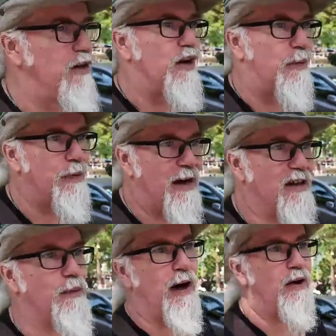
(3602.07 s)
and it's like bean
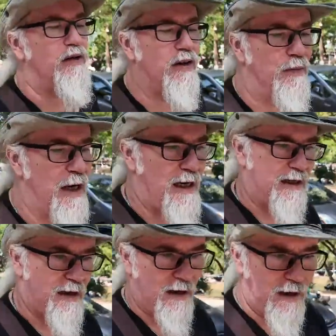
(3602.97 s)
sprouts and meat,
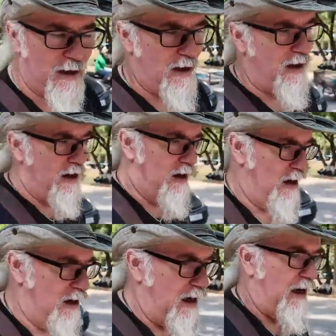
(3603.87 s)

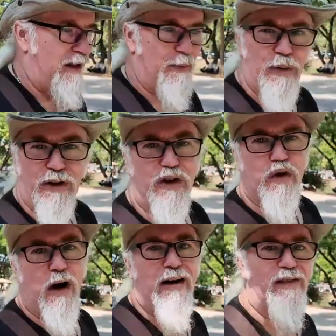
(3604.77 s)
and then they put this
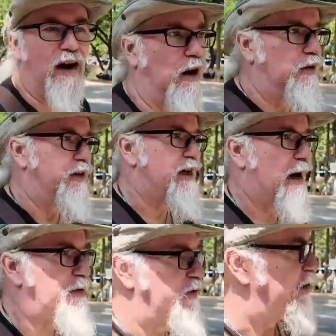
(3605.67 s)
gravy all over
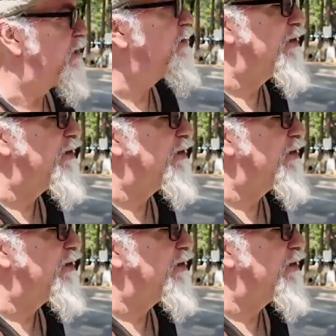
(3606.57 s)
top of it.